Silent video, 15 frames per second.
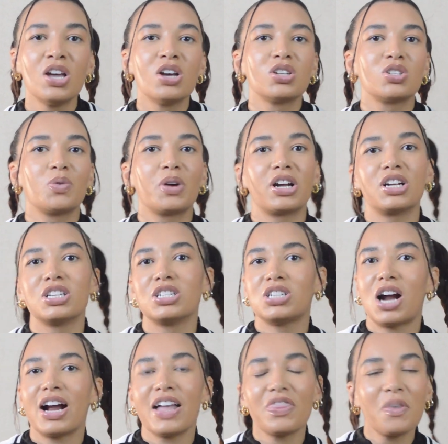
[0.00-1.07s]
So we're gonna
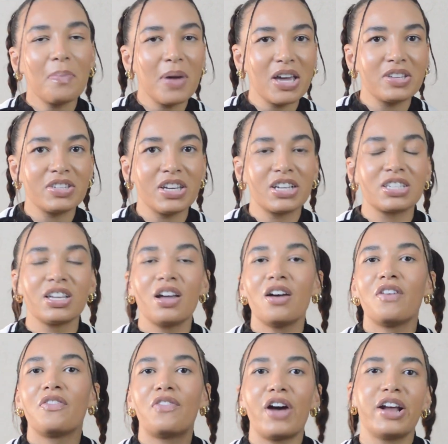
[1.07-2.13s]
start at the basics,
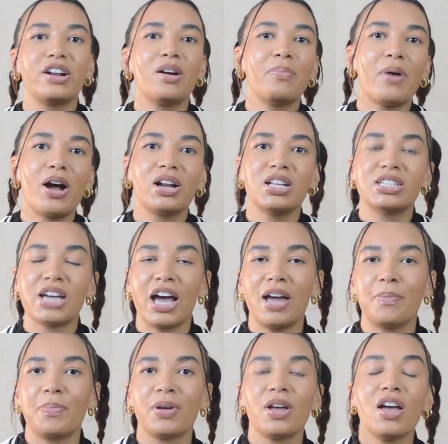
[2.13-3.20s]
find our body
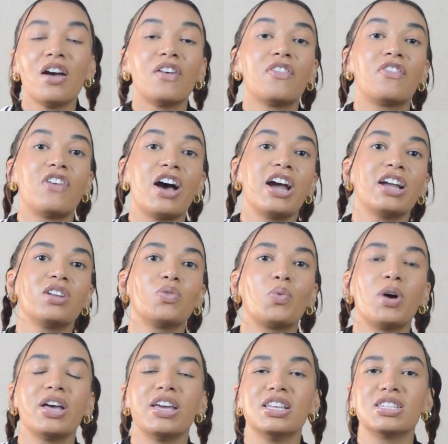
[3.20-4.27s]
type, find
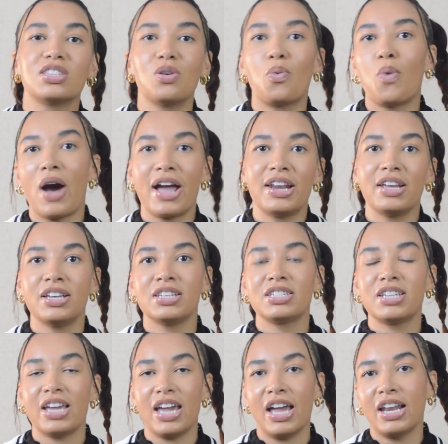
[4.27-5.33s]
what is the
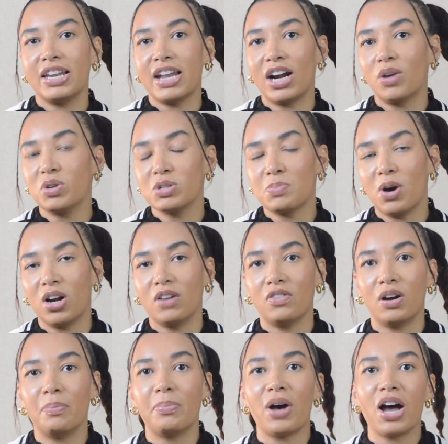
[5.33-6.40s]
widest and narrowest part of
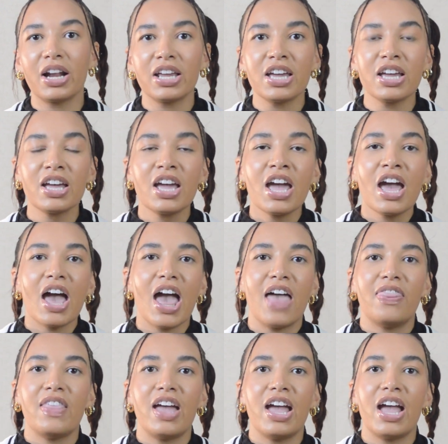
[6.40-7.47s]
our body,
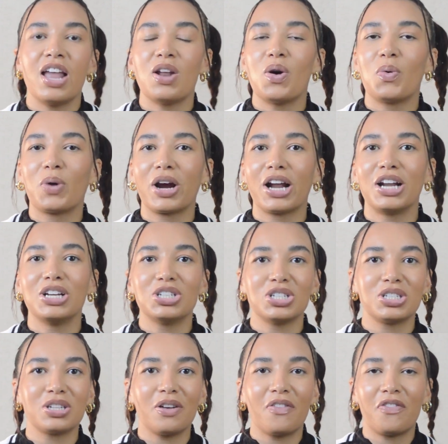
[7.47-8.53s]
and then we're gonna
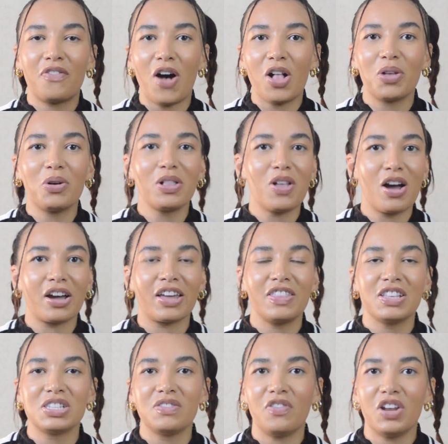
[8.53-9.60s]
just follow along in
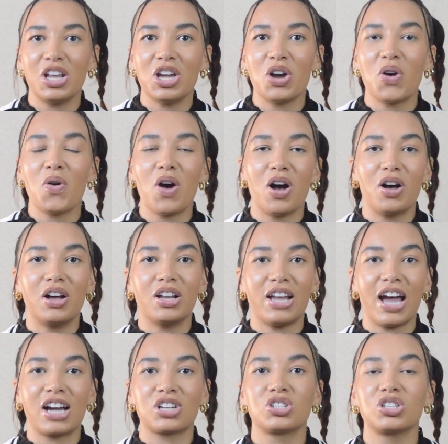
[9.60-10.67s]
this video on
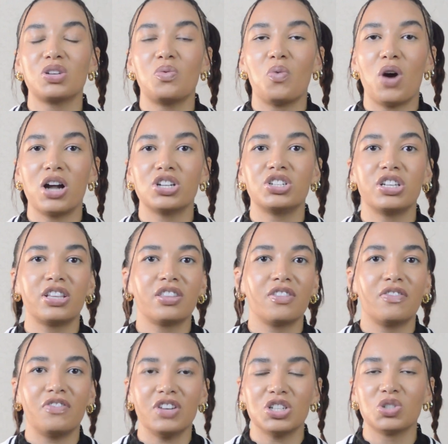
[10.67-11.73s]
actually watching
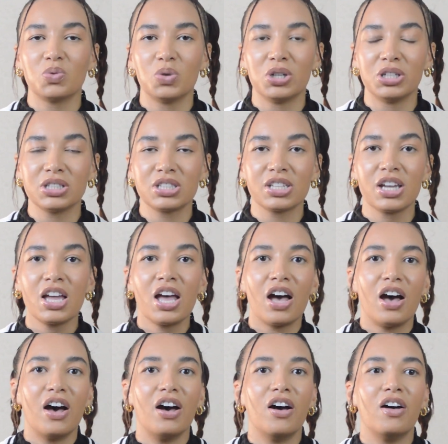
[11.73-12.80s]
the visuals
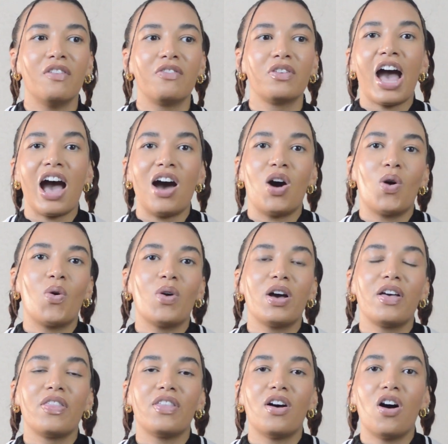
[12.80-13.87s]
of
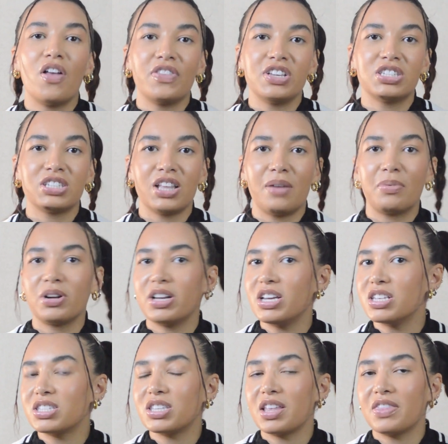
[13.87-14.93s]
how on these
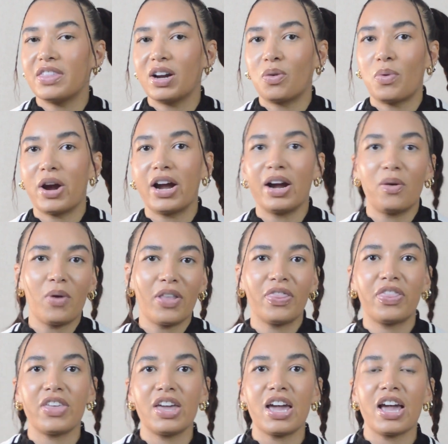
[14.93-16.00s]
celebrities they're wearing one
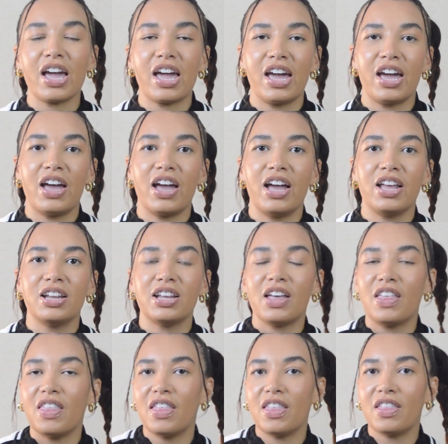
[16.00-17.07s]
thing and
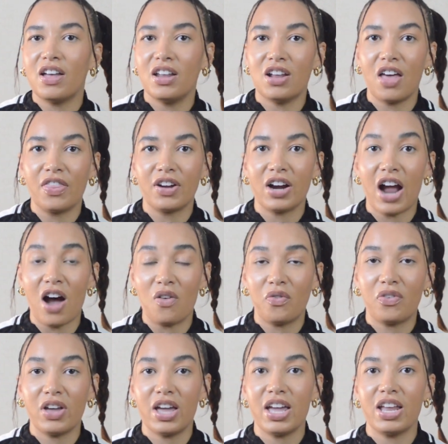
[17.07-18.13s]
another
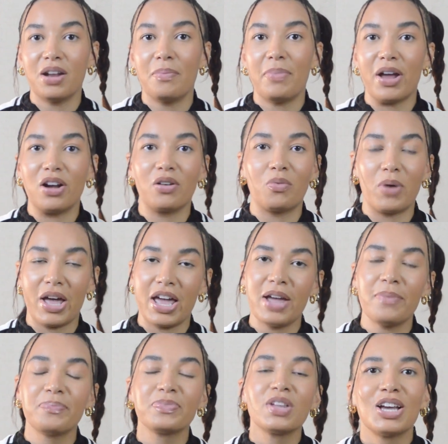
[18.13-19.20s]
outfit in a better
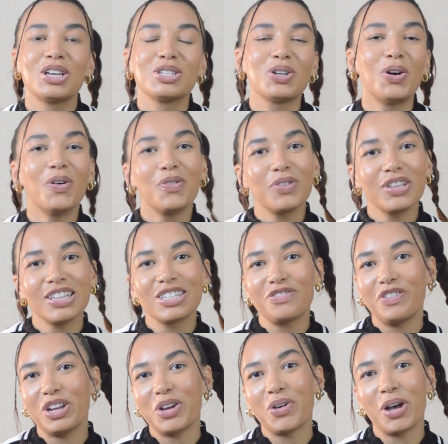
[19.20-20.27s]
way. So hopefully this
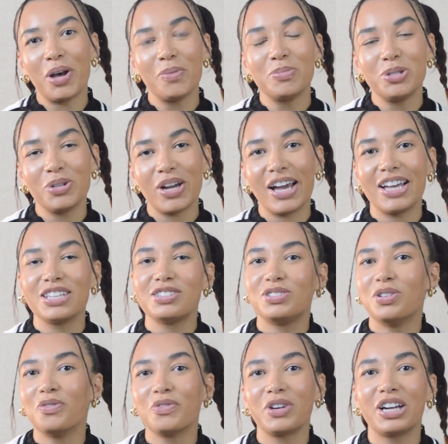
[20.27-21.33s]
video helped you guys.
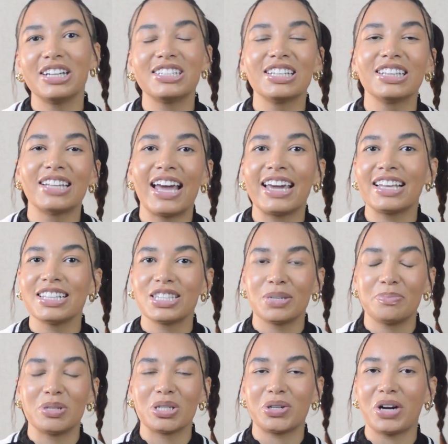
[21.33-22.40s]
Don't forget to like and
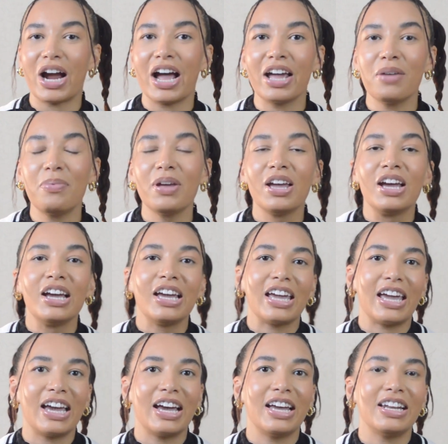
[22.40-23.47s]
subscribe.
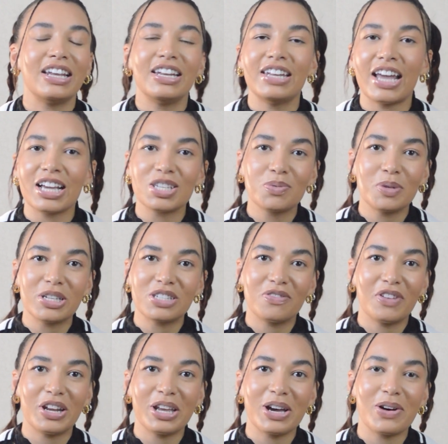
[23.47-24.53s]
And in next week's
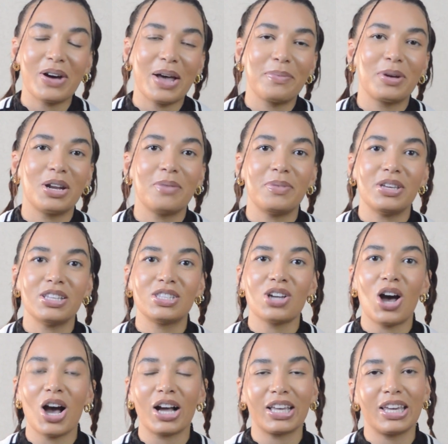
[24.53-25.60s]
video, I'm going to be
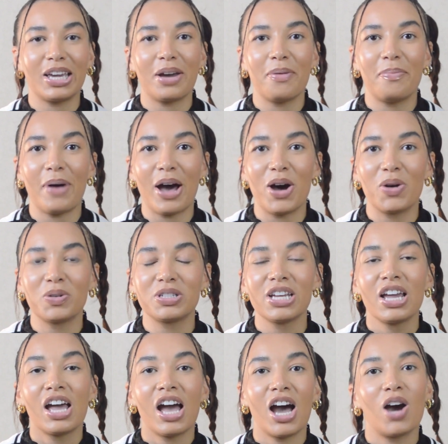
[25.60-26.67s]
talking about
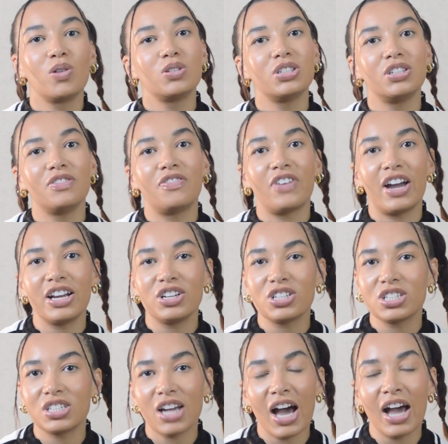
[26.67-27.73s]
how to define your
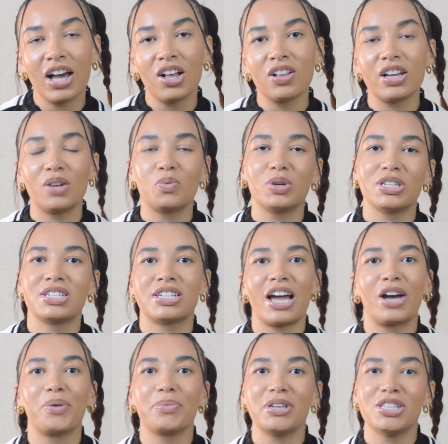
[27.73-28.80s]
style and what
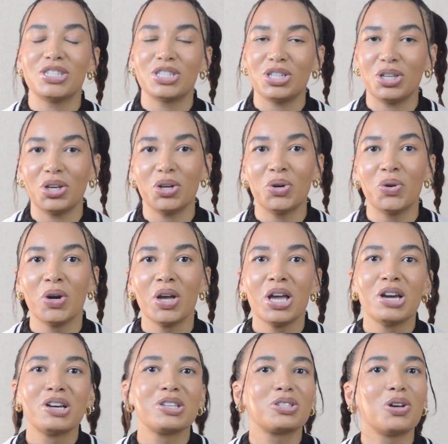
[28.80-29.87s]
style means to you.
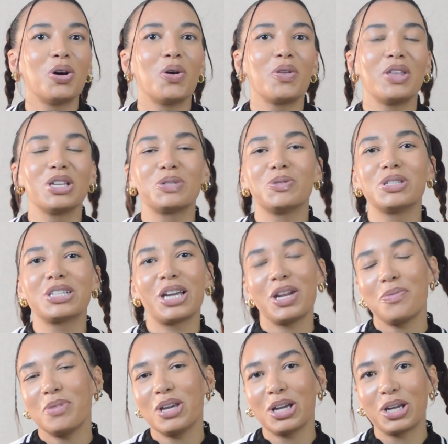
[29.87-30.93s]
So this one's going
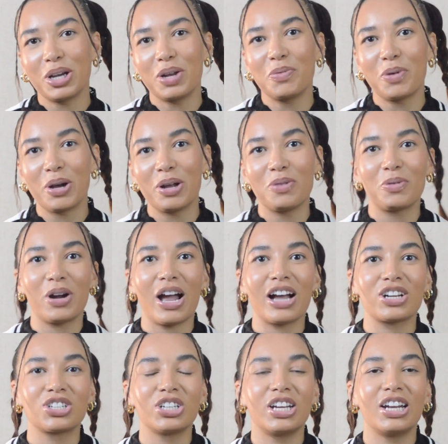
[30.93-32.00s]
to be a good one. We're
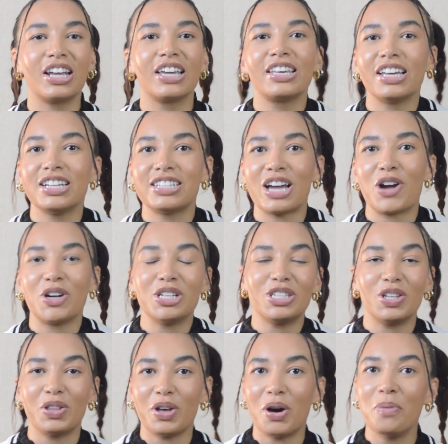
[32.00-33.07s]
actually going to get down
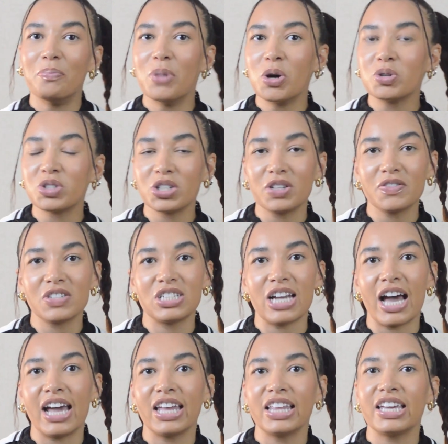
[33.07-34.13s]
into the emotion of
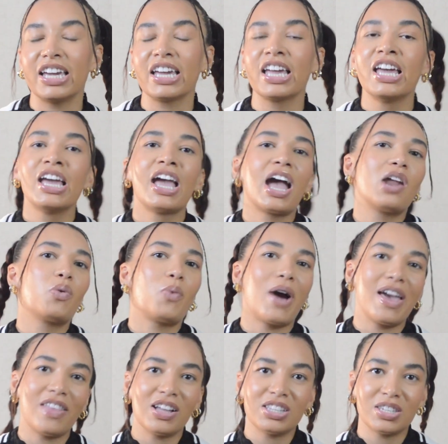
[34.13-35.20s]
styling and
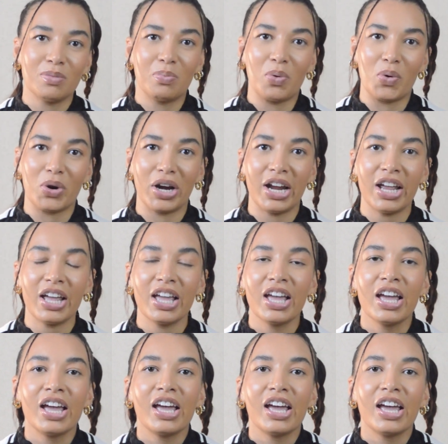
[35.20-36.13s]
why that's important.